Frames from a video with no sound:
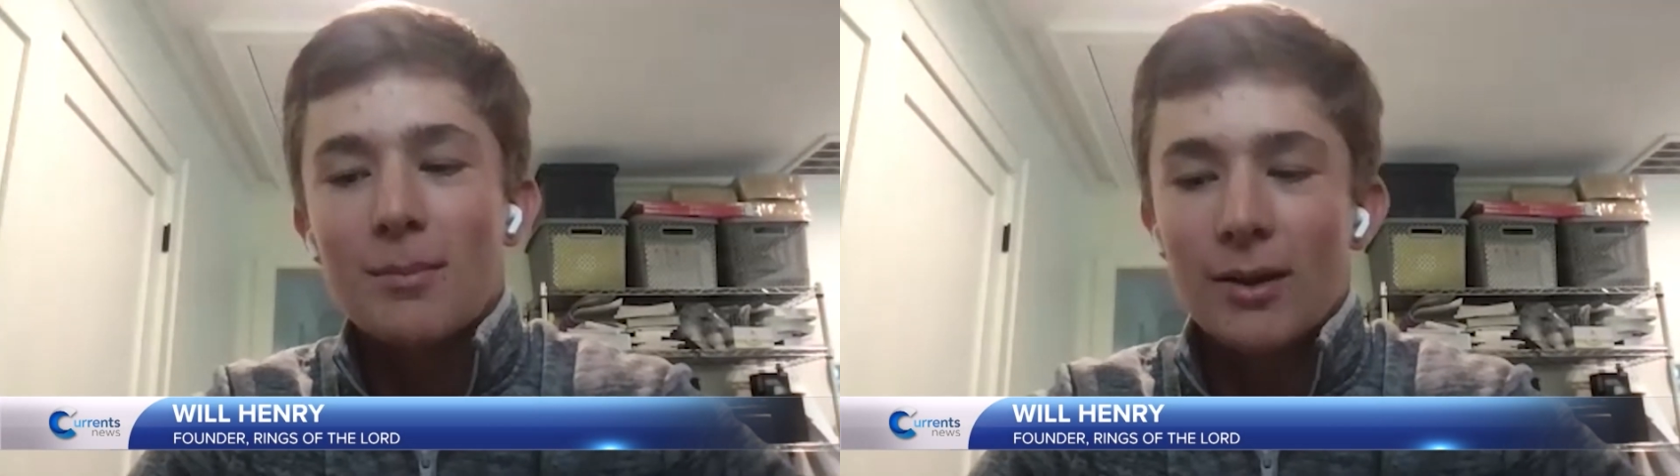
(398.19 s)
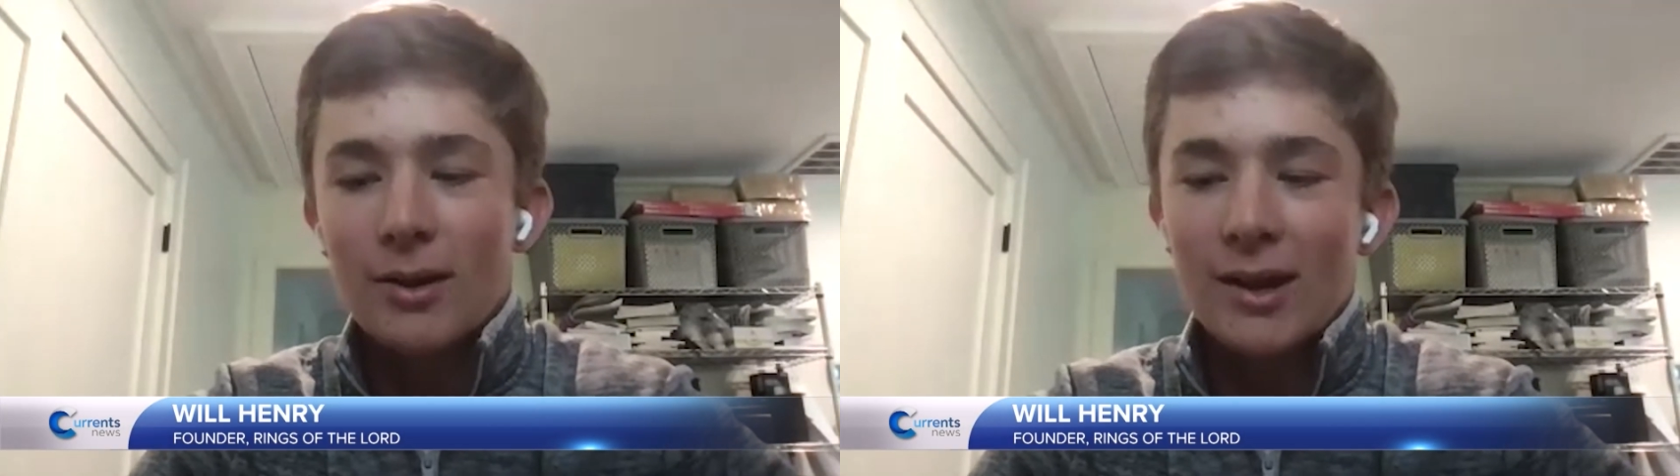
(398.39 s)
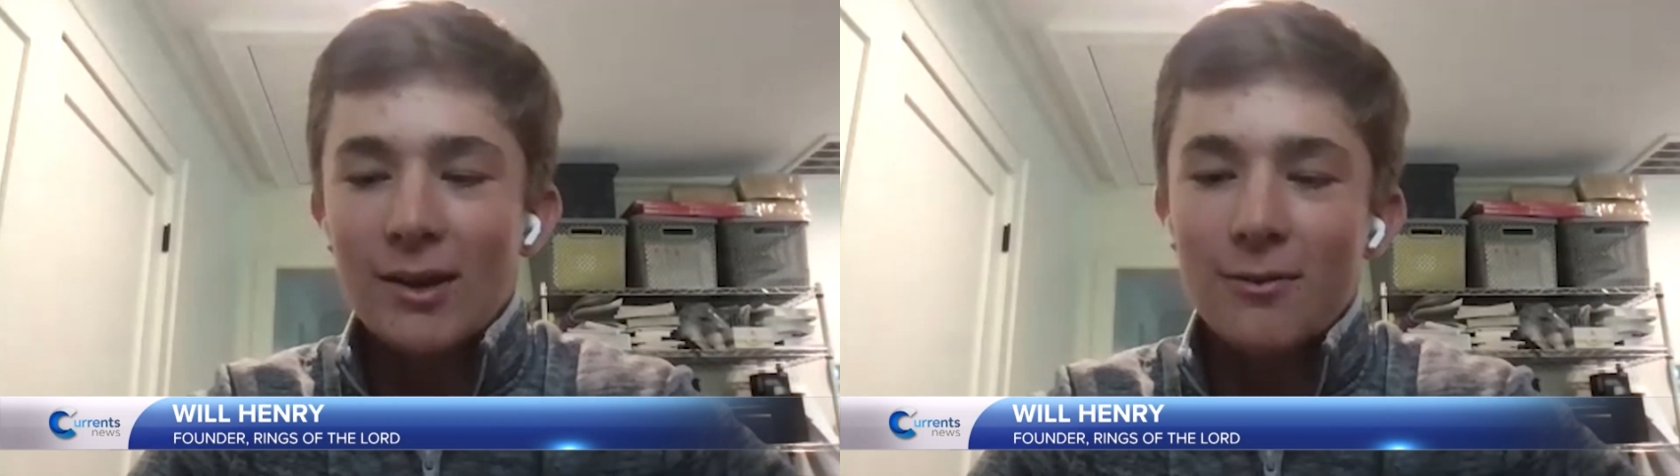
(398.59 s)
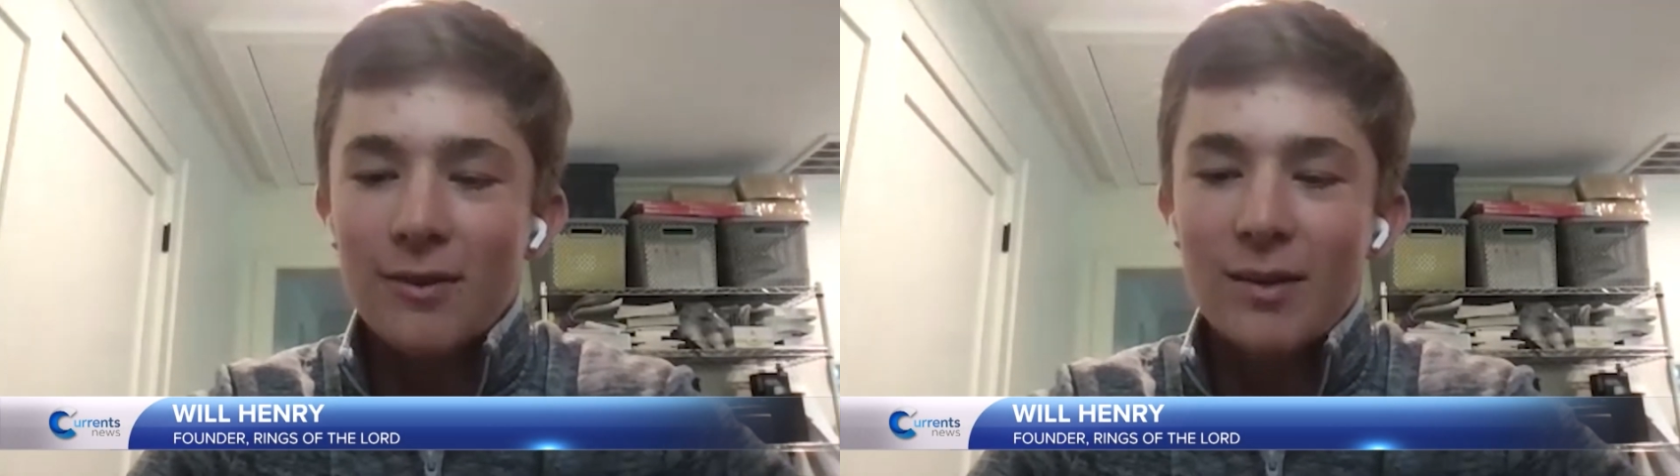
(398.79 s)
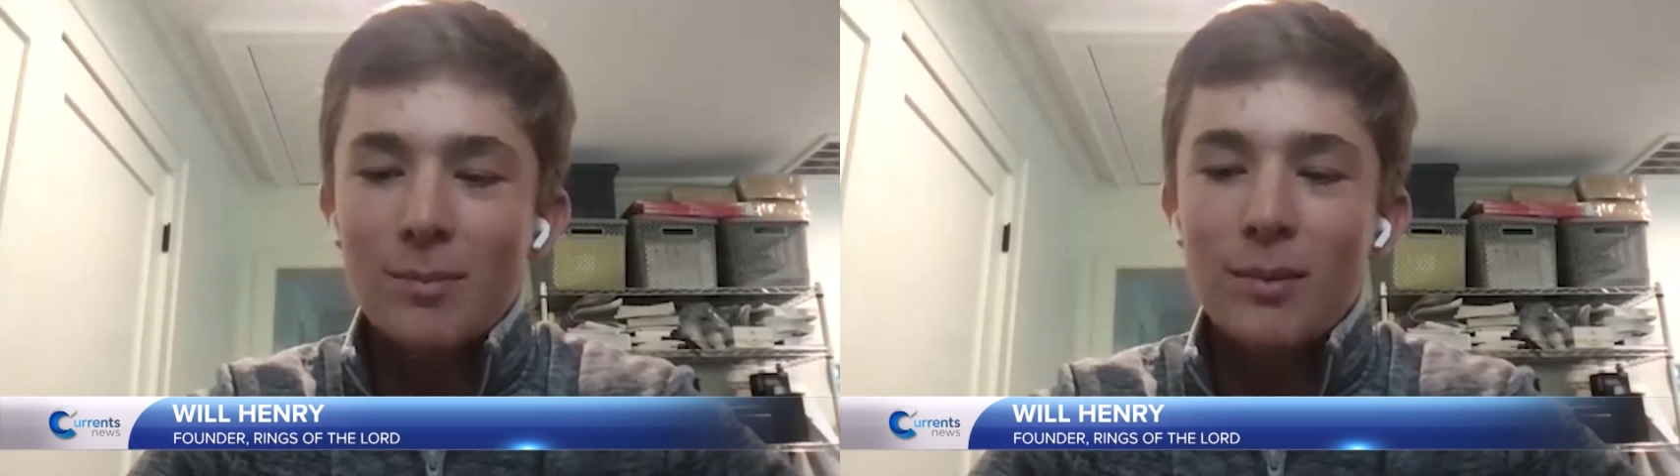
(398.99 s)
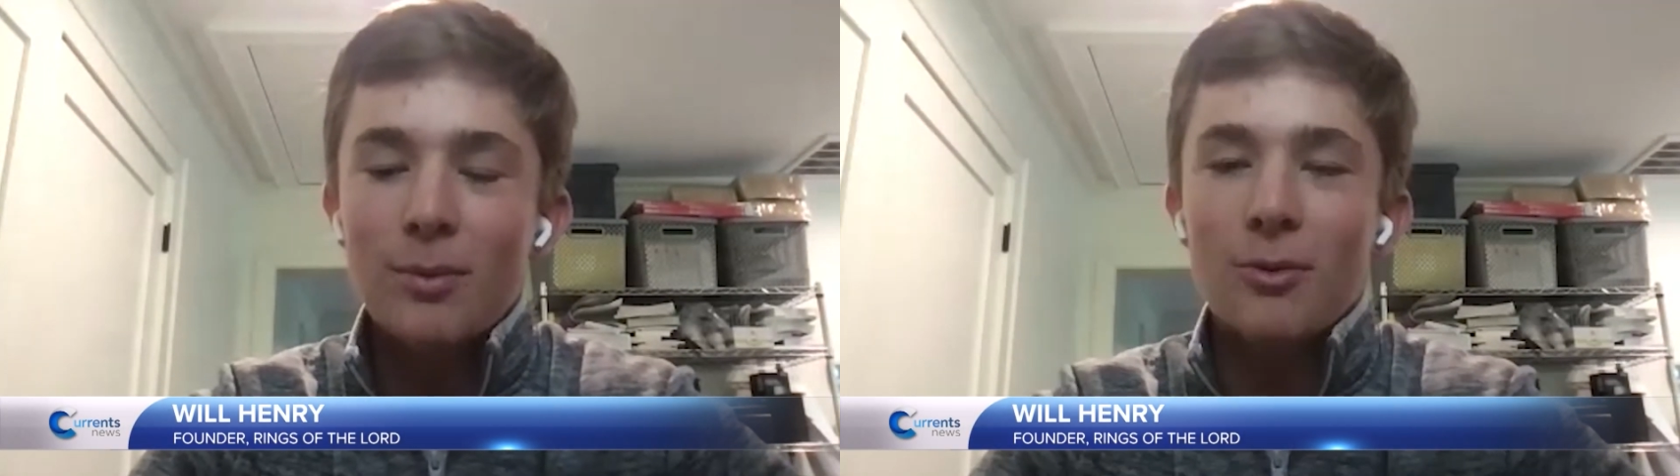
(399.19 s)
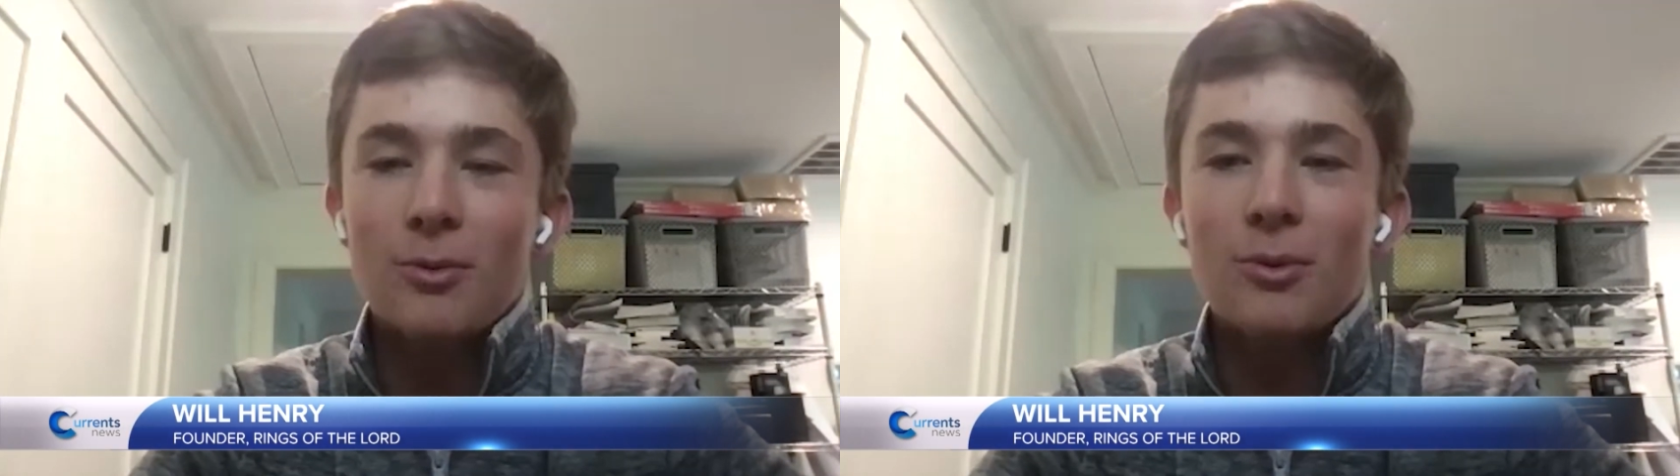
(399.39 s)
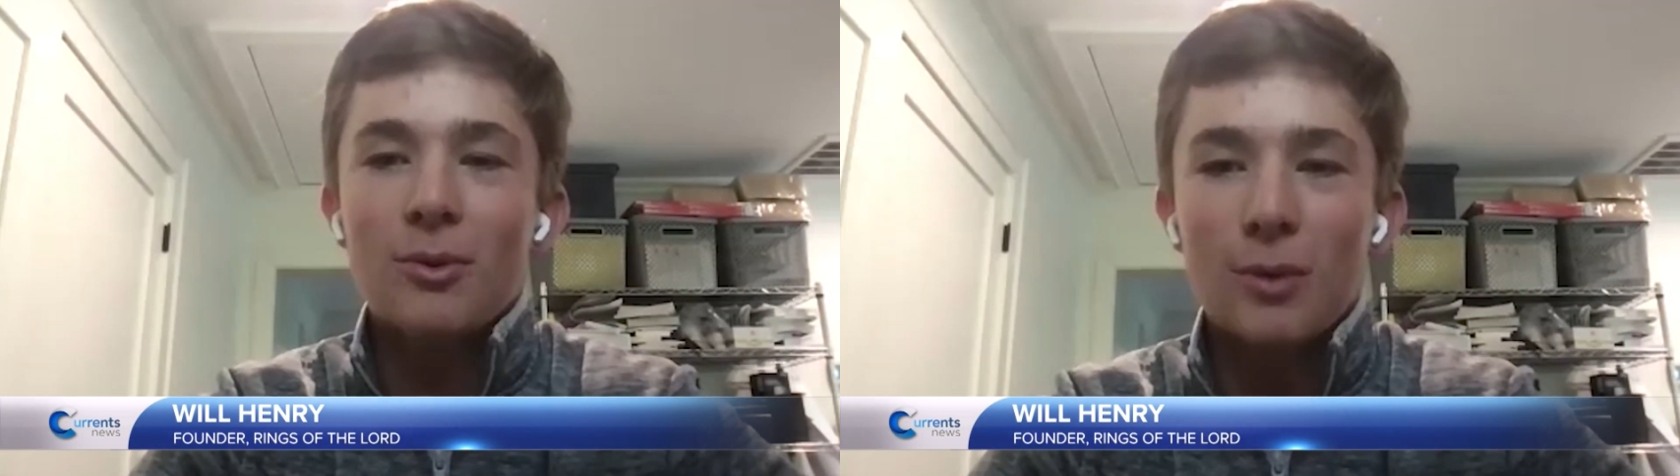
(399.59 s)
Mary can affect people
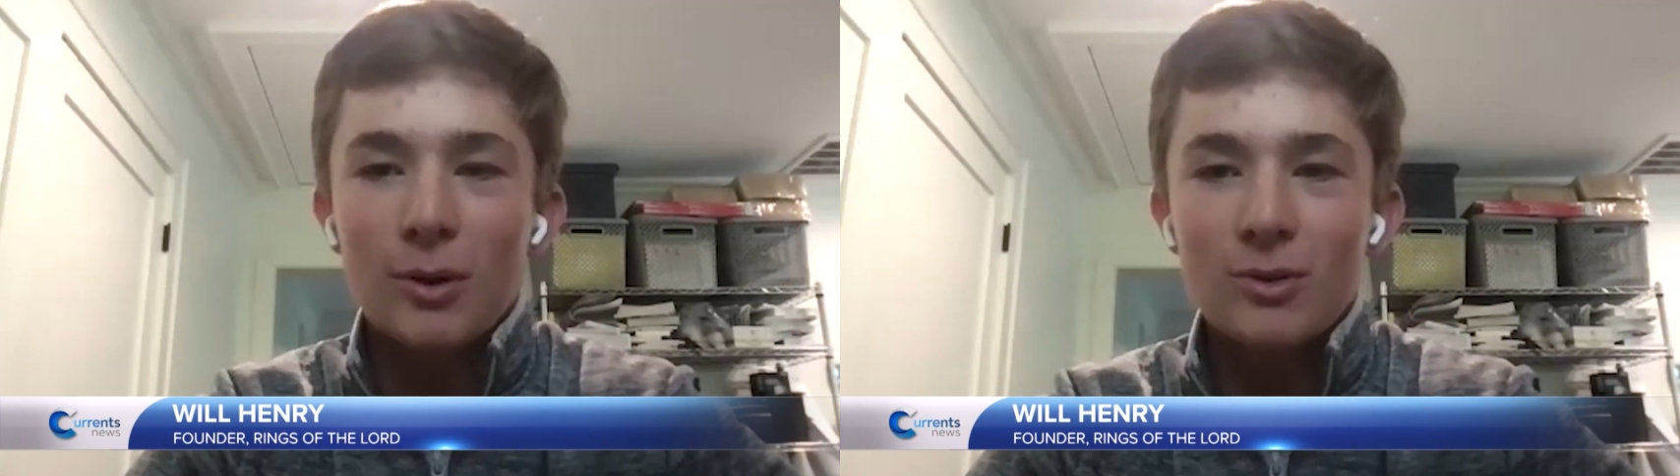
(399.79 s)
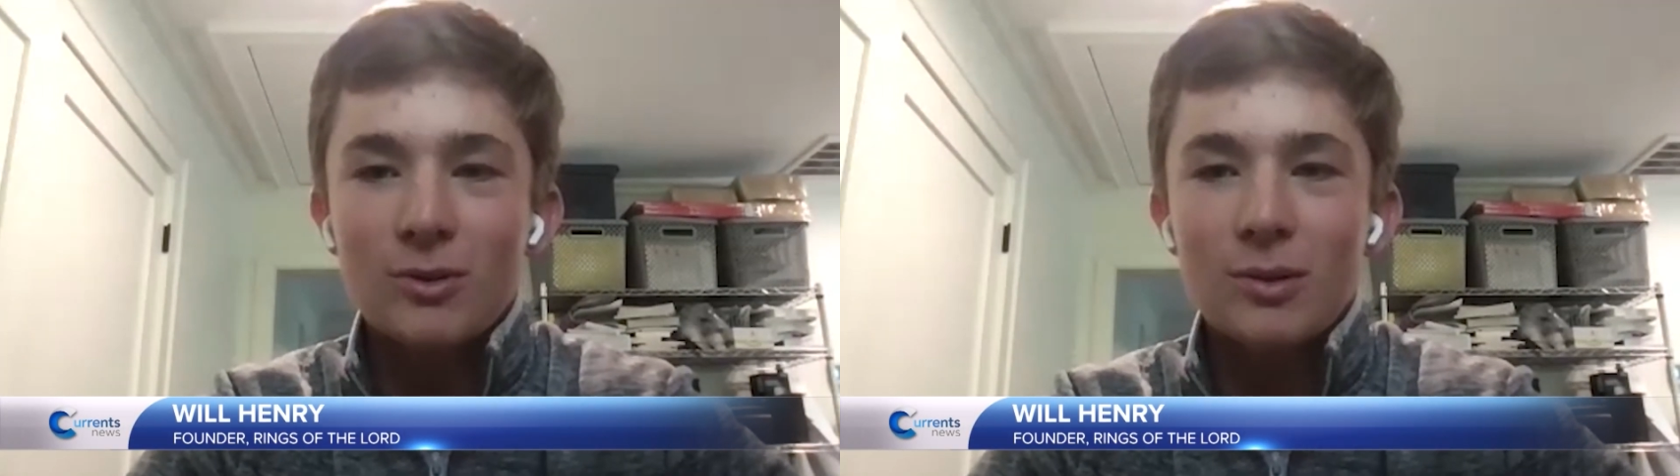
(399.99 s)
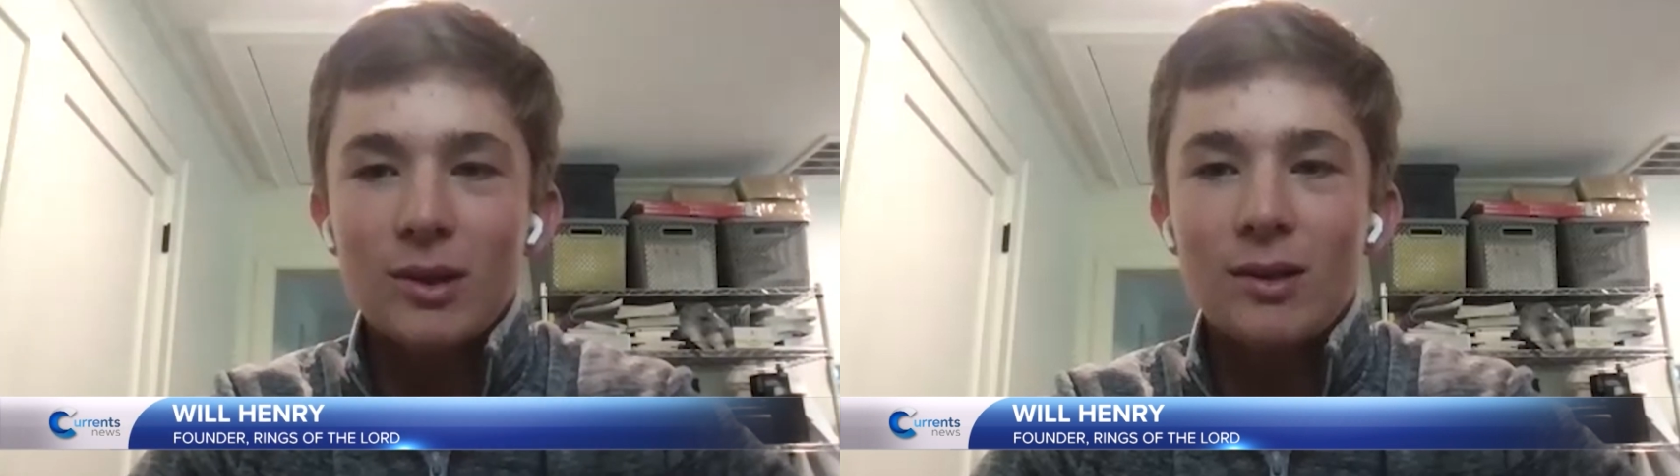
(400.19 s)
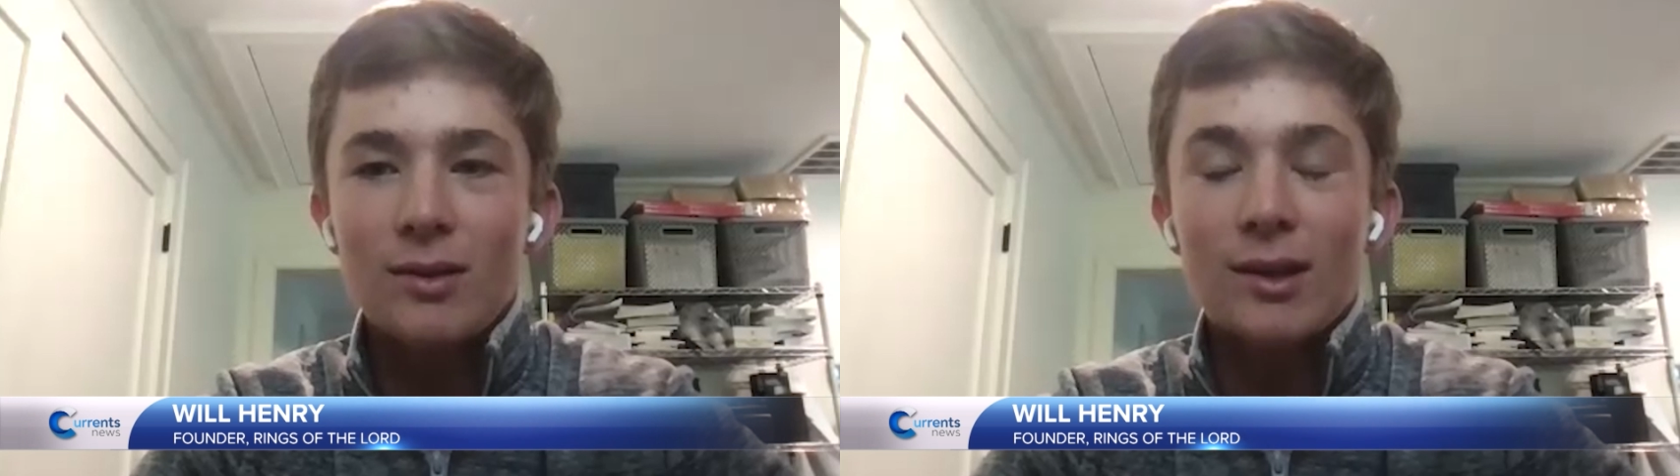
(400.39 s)
through the rosary,